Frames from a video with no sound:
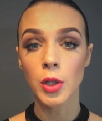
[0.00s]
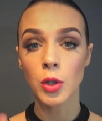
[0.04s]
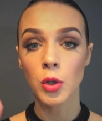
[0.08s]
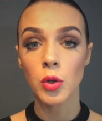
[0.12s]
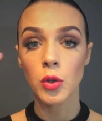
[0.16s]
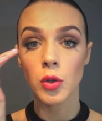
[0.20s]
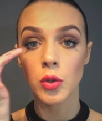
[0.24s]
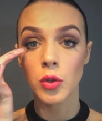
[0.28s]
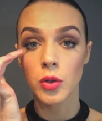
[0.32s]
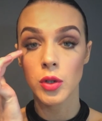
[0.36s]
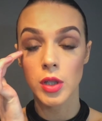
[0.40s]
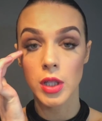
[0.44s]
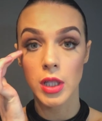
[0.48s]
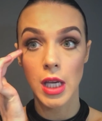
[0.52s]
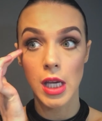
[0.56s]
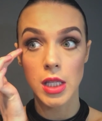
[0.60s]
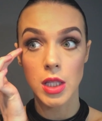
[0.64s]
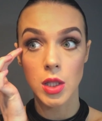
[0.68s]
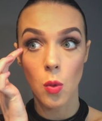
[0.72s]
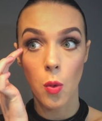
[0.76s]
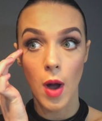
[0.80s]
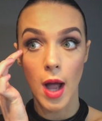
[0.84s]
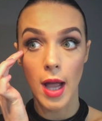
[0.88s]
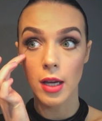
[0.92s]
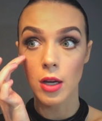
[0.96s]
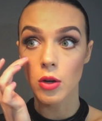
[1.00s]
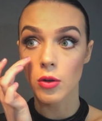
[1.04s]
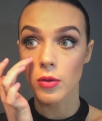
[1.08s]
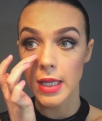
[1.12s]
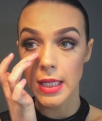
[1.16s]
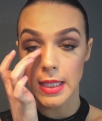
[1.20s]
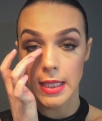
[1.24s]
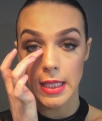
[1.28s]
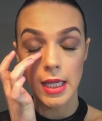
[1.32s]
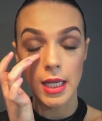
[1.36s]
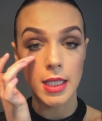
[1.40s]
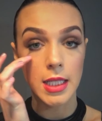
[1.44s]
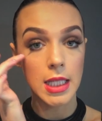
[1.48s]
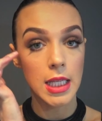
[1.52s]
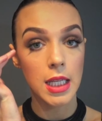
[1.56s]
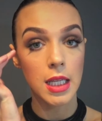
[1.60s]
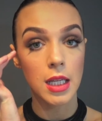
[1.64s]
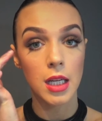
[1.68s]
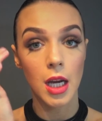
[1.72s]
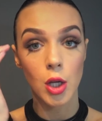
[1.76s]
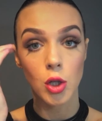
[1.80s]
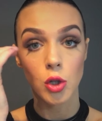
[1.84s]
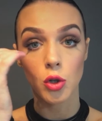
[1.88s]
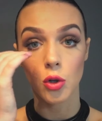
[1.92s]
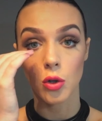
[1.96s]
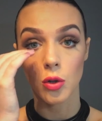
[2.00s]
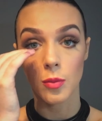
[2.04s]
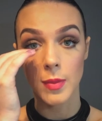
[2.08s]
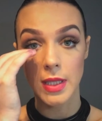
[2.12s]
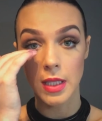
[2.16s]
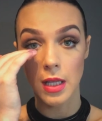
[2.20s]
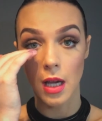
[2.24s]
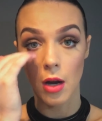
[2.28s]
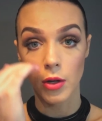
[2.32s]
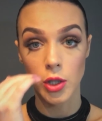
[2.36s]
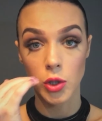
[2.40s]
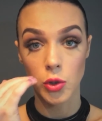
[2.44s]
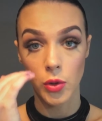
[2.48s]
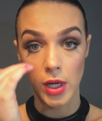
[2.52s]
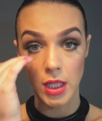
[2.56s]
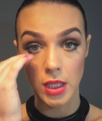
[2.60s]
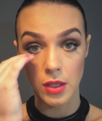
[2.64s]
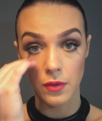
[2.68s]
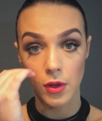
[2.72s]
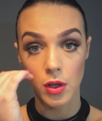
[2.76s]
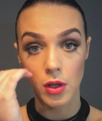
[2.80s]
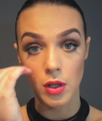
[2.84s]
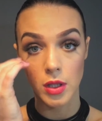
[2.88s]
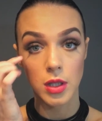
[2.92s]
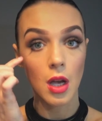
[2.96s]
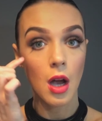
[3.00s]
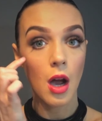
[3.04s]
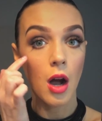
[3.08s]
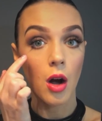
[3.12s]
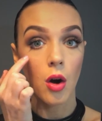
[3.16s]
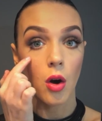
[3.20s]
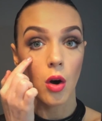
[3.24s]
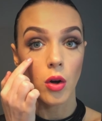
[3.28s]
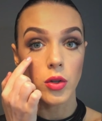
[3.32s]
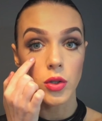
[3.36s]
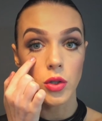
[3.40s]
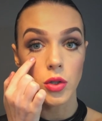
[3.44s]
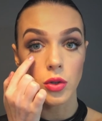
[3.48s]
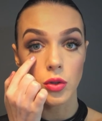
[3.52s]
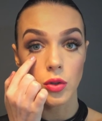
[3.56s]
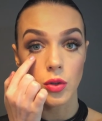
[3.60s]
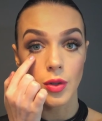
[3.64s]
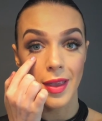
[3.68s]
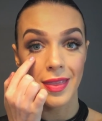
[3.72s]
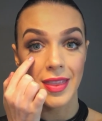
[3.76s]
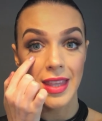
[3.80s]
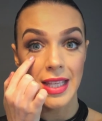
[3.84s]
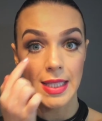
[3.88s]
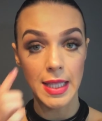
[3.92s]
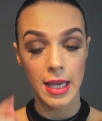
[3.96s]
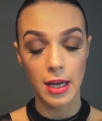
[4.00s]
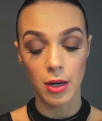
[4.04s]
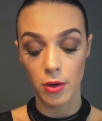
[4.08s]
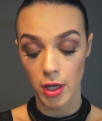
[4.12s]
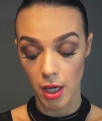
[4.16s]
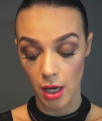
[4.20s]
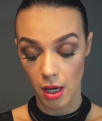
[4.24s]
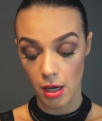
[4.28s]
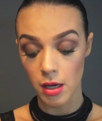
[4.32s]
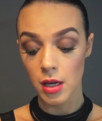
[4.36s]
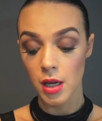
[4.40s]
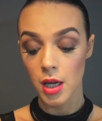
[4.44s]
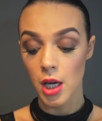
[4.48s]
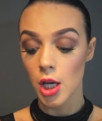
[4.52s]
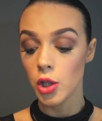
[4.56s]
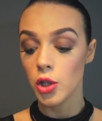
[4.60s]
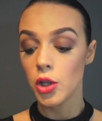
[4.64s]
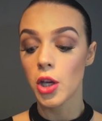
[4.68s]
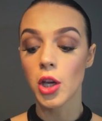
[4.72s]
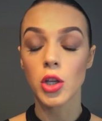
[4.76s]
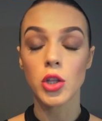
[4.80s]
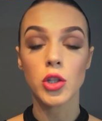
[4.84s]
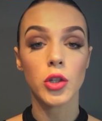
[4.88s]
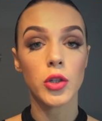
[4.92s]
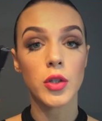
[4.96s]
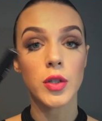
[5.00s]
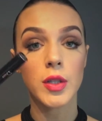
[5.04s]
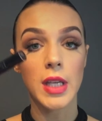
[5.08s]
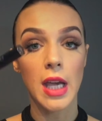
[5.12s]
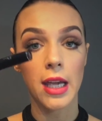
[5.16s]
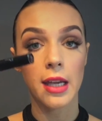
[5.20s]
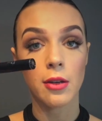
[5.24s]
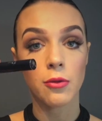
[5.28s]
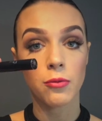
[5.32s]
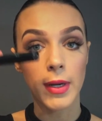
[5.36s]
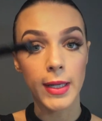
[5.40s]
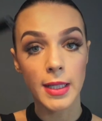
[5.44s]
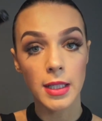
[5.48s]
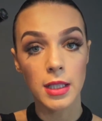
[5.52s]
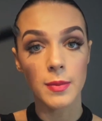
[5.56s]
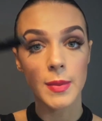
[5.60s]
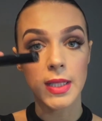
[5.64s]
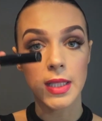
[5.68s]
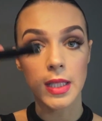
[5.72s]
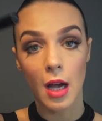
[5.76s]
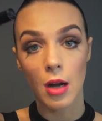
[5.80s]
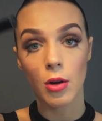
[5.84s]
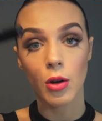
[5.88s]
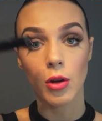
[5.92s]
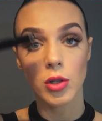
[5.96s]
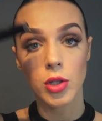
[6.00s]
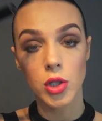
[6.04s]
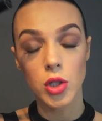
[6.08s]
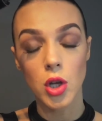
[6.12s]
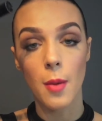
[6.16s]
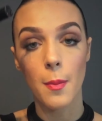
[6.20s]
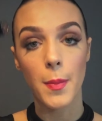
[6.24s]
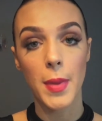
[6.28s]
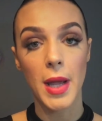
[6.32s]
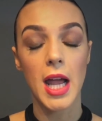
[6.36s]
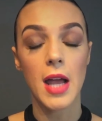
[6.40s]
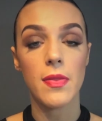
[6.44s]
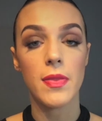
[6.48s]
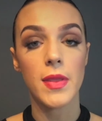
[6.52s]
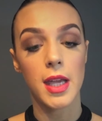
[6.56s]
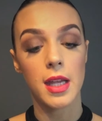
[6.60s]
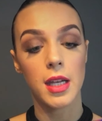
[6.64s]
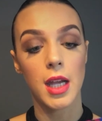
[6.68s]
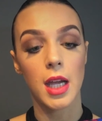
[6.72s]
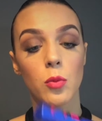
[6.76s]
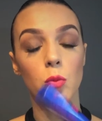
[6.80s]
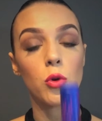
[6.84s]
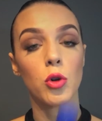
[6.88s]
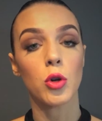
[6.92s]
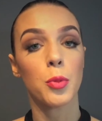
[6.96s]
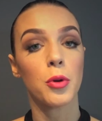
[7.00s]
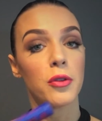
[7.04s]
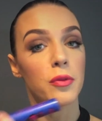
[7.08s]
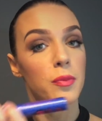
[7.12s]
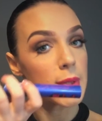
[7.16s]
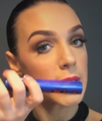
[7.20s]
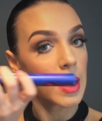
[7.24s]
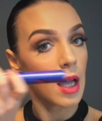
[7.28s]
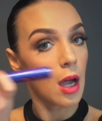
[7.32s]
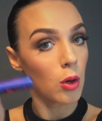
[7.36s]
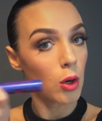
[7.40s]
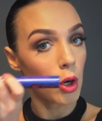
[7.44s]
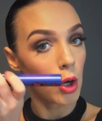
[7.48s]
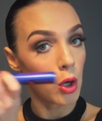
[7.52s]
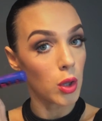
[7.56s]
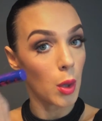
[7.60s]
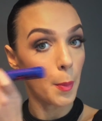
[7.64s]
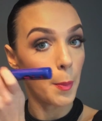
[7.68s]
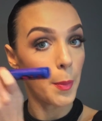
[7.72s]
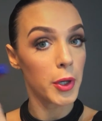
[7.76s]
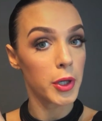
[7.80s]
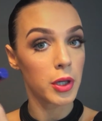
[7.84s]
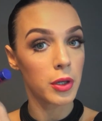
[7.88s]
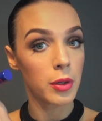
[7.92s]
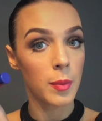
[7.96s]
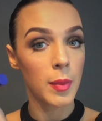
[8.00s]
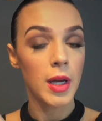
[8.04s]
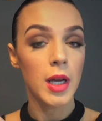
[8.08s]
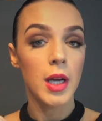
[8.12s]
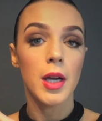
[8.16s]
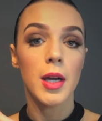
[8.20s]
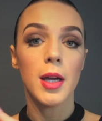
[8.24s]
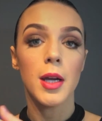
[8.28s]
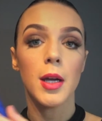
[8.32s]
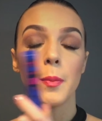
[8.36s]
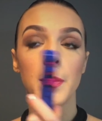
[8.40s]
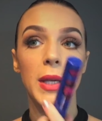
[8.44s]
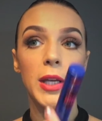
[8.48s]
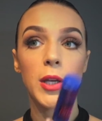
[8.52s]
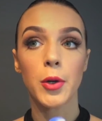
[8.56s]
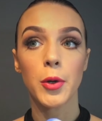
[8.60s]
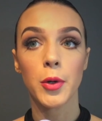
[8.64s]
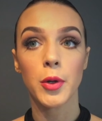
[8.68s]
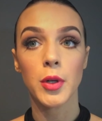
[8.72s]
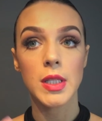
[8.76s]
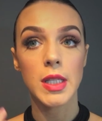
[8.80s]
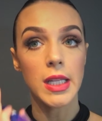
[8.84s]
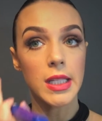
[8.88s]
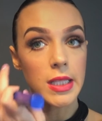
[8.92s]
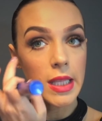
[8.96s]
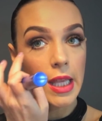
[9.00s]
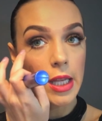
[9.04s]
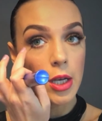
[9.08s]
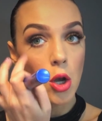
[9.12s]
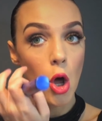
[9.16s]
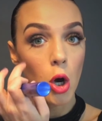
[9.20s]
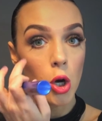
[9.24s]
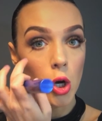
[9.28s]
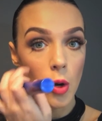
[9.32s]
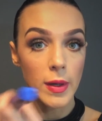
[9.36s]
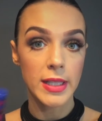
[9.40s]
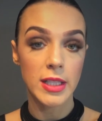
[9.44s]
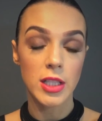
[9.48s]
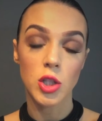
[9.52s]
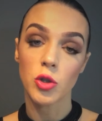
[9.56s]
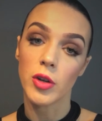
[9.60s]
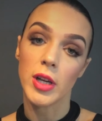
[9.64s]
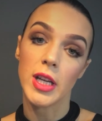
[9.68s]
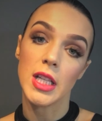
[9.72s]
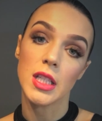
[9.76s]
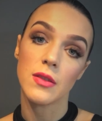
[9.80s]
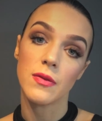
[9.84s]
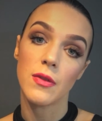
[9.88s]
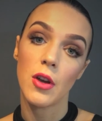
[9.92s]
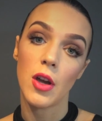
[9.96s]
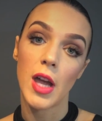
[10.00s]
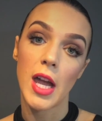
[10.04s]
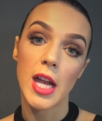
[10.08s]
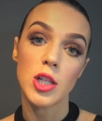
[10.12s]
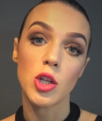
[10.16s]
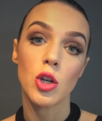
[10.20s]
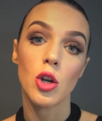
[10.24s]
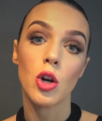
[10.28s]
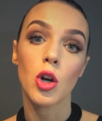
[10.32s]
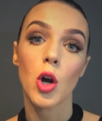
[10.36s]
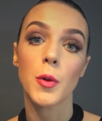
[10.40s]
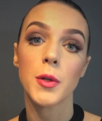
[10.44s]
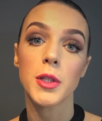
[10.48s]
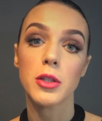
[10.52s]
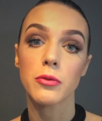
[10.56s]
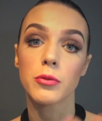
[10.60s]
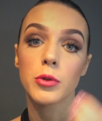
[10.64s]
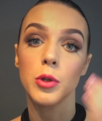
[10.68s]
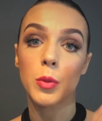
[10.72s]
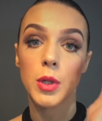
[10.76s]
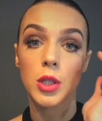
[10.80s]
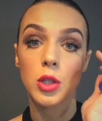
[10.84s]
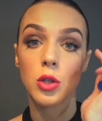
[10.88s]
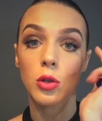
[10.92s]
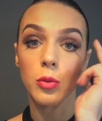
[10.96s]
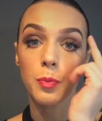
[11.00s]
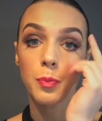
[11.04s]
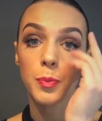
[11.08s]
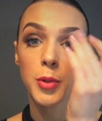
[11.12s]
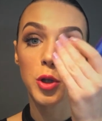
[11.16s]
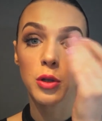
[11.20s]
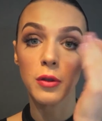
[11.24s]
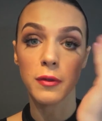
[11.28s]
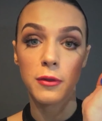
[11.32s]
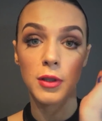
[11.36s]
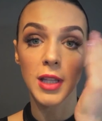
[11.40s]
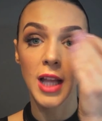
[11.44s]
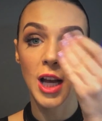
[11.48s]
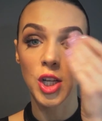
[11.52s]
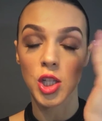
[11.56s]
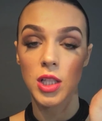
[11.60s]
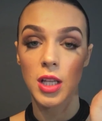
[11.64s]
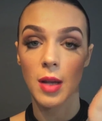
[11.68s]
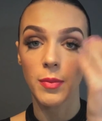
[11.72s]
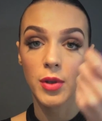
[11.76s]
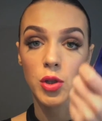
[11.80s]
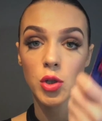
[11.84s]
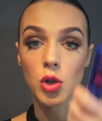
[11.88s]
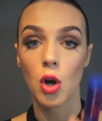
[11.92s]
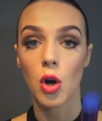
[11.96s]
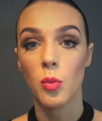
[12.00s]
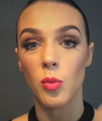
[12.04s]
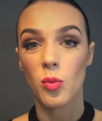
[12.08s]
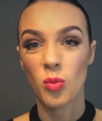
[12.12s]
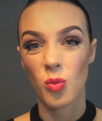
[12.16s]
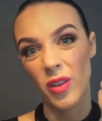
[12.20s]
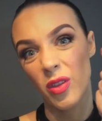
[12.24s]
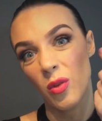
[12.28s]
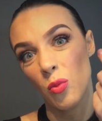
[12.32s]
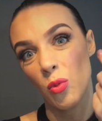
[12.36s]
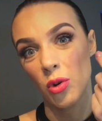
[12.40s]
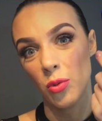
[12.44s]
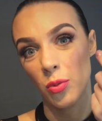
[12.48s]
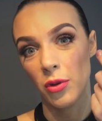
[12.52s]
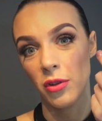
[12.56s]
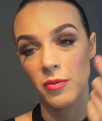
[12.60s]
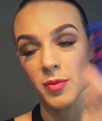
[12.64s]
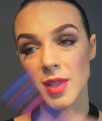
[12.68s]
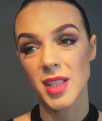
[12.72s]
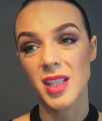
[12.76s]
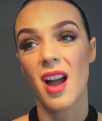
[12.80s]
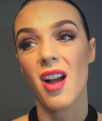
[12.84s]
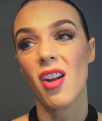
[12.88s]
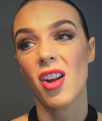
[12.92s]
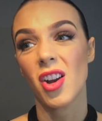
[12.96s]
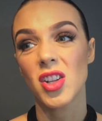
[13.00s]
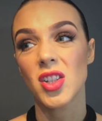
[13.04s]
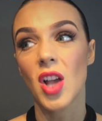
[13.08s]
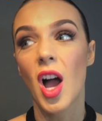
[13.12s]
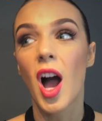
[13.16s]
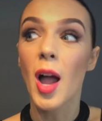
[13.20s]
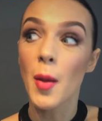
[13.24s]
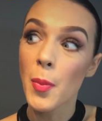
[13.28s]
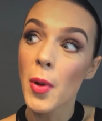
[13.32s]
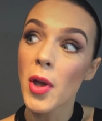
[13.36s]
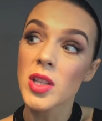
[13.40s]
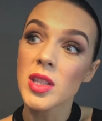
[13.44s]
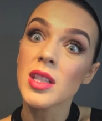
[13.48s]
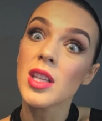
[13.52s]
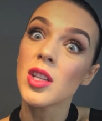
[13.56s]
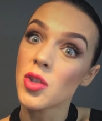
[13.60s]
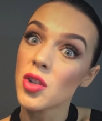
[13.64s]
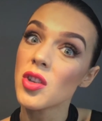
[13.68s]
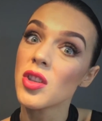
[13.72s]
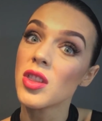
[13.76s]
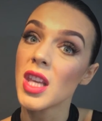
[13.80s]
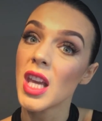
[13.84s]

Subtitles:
who gets quite creasy under here and your mascara transfers onto this area, you can use a regular mascara on top and then a waterproof mascara on the bottom, because it's then not going to transfer and you're not going to ruin your beautiful lashes up the top with a waterproof mascara. Because I personally do